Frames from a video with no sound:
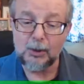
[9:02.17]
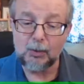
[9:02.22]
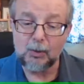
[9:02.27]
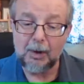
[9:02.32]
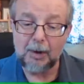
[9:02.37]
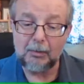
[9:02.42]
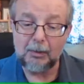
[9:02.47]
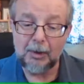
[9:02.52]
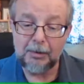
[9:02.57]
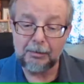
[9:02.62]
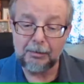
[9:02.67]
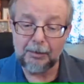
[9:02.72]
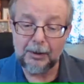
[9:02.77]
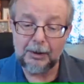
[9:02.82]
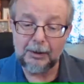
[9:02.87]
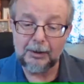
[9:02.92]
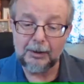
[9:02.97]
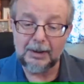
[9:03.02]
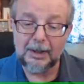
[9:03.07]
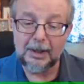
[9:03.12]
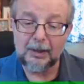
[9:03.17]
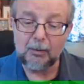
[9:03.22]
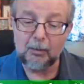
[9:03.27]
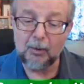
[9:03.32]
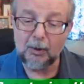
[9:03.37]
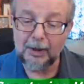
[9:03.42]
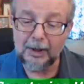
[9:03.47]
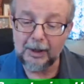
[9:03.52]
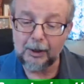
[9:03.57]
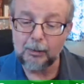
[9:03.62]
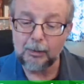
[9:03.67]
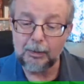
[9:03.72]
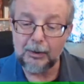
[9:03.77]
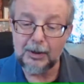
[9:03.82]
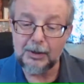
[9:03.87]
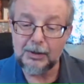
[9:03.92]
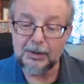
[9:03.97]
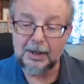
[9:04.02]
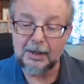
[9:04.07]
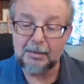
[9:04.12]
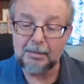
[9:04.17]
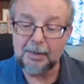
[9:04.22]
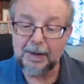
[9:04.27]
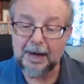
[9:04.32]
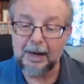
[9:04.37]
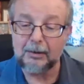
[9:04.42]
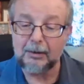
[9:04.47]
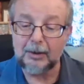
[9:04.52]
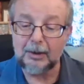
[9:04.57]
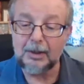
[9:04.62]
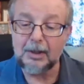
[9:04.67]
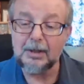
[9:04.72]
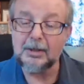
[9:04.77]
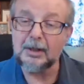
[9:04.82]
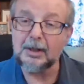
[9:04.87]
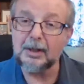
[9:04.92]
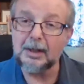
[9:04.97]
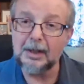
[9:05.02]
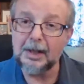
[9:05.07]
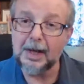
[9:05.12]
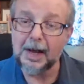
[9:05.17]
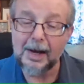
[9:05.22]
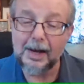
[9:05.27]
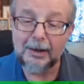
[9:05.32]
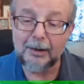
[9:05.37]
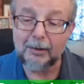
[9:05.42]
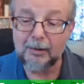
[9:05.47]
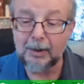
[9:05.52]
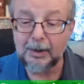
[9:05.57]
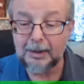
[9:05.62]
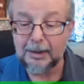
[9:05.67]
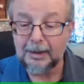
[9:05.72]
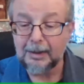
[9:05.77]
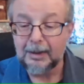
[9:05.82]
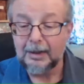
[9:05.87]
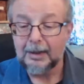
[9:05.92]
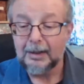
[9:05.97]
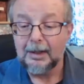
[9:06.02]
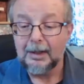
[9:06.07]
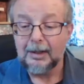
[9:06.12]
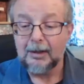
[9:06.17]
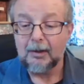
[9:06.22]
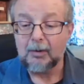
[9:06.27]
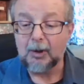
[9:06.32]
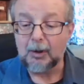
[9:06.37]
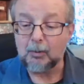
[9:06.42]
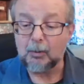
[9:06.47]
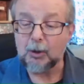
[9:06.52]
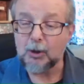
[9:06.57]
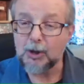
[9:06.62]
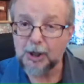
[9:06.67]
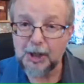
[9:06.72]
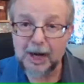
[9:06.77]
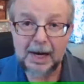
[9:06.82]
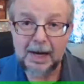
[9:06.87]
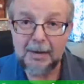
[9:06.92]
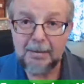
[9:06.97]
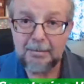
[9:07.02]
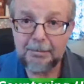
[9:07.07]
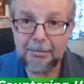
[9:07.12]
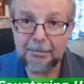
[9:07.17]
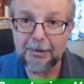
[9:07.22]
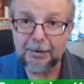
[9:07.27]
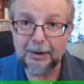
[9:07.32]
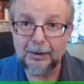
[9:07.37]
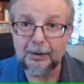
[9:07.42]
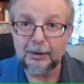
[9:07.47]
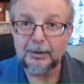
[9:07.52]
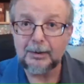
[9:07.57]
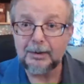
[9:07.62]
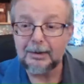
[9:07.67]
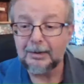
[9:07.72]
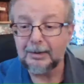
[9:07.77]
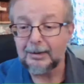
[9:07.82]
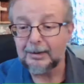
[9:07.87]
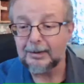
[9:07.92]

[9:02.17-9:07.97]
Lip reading: when we feel like we're helpless and powerless and inadequate, when we're shame-filled,